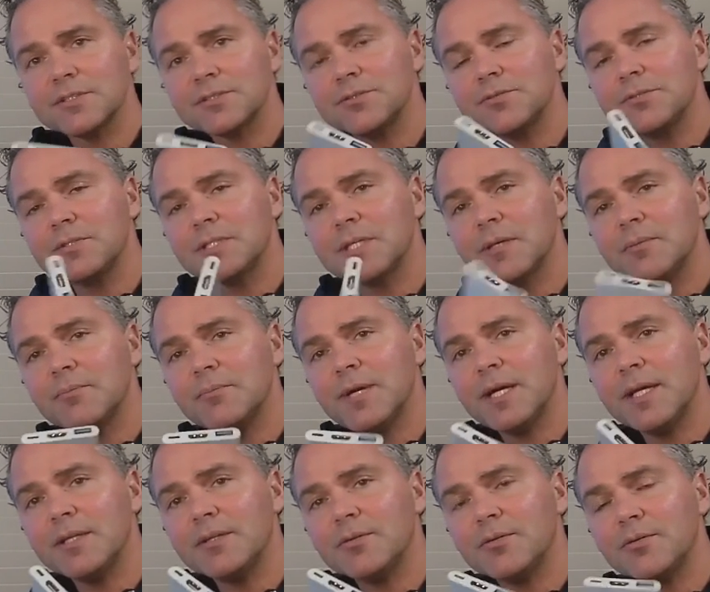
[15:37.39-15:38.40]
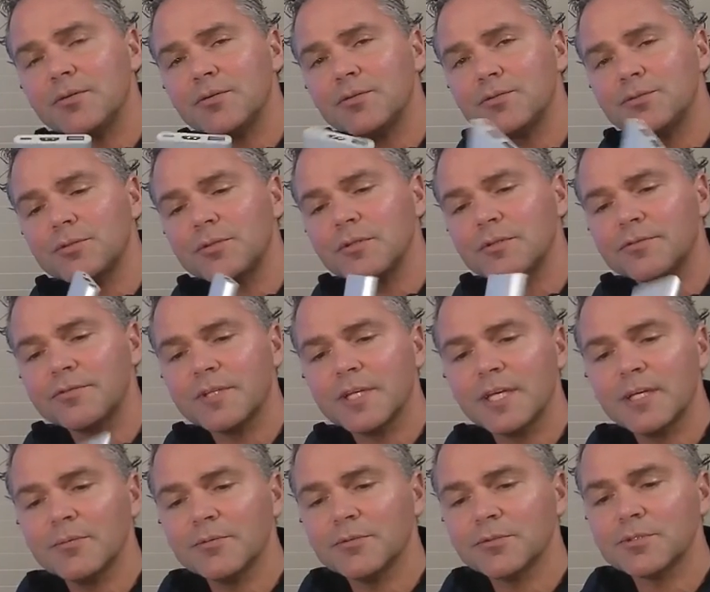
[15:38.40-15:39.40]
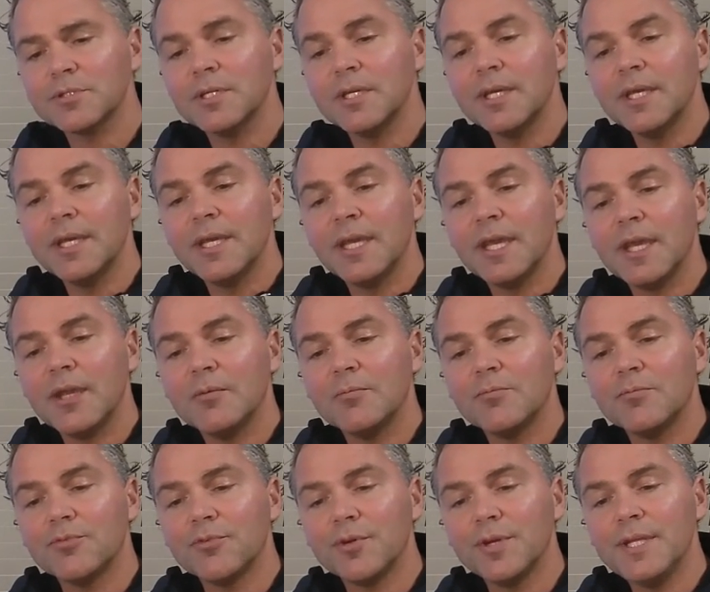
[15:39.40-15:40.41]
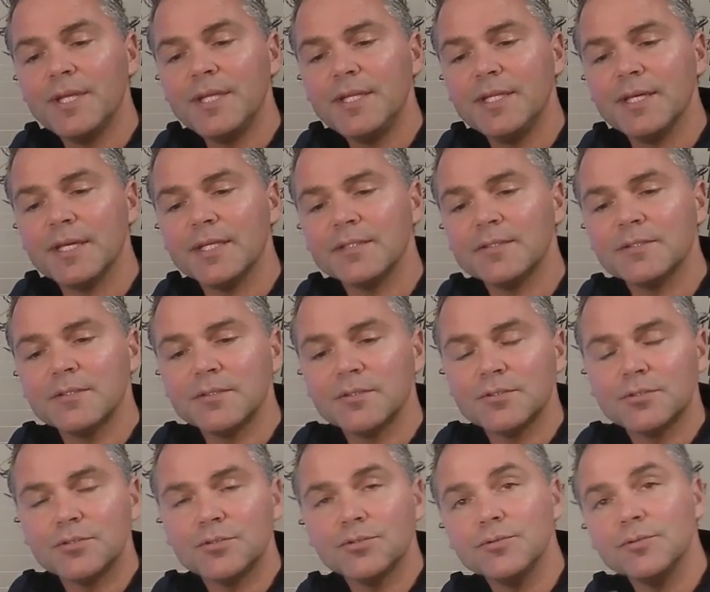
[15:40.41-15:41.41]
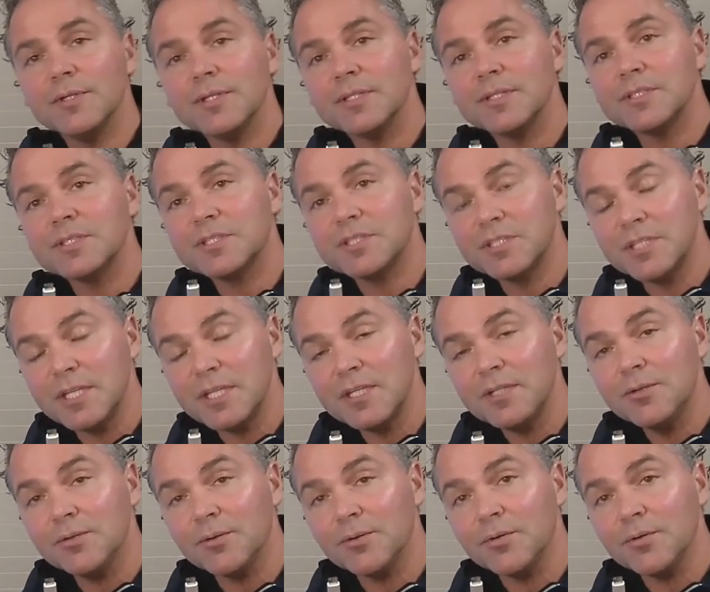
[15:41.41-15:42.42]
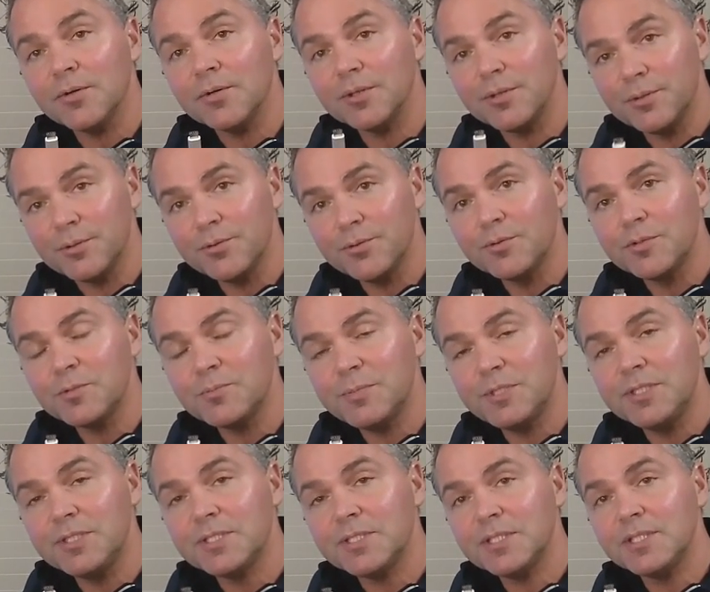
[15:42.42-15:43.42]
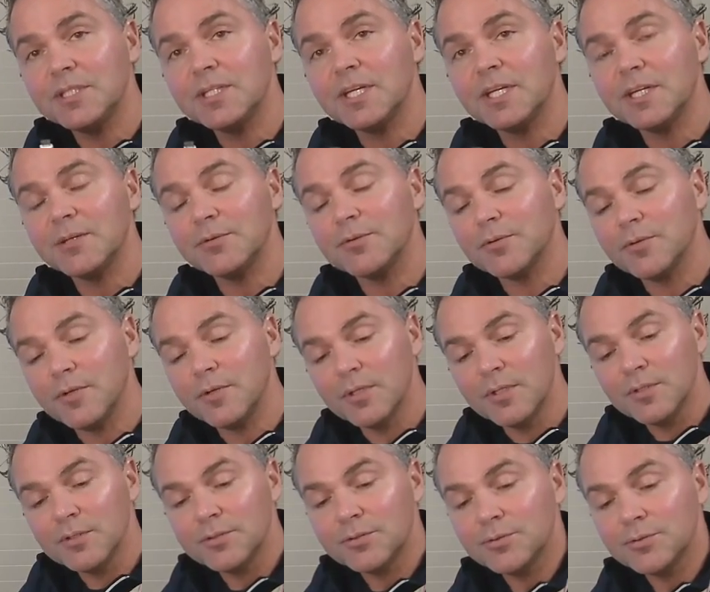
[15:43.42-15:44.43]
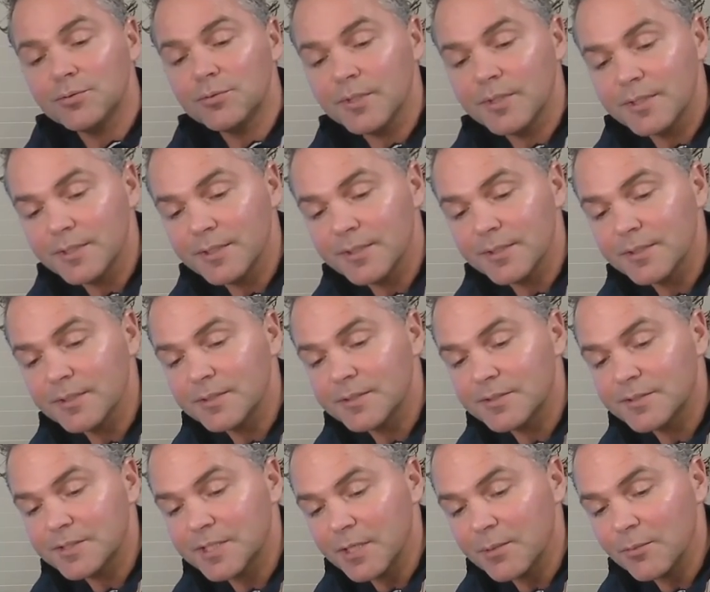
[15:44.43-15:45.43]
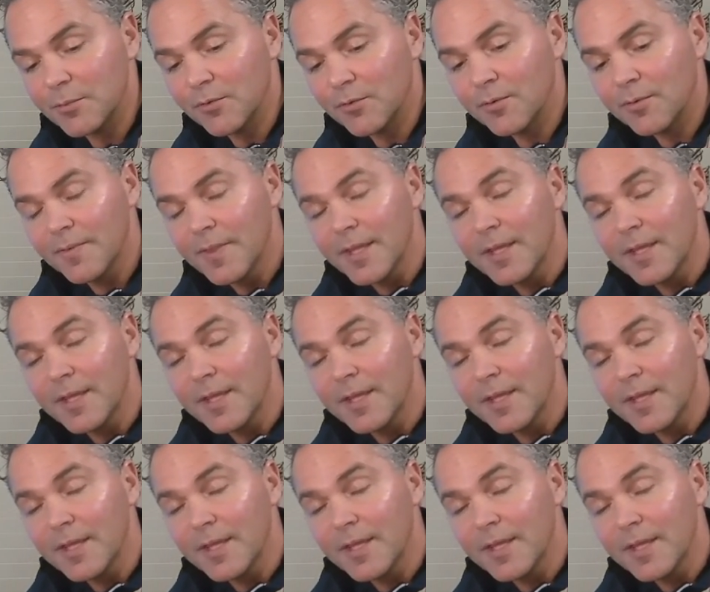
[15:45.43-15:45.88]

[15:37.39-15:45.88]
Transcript: So you can bind all sort of cables and bring that to a single USB-C cable to the table.